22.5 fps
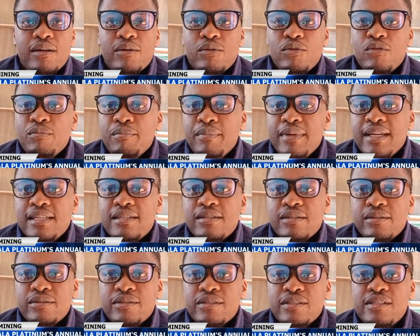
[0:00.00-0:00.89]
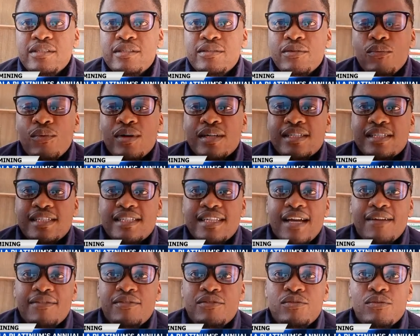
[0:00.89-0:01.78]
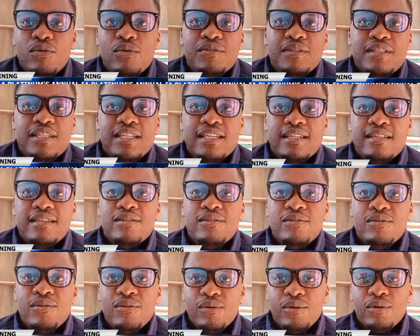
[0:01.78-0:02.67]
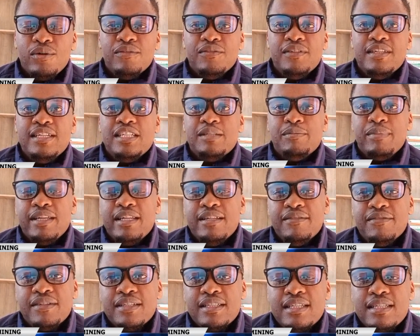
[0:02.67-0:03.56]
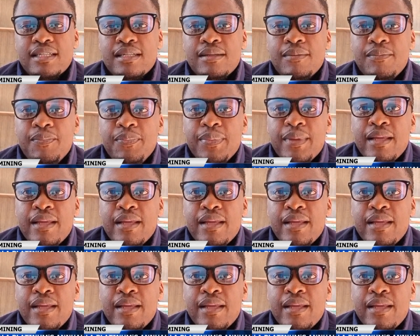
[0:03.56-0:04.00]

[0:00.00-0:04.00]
group metals was enough to offset all of these benefits.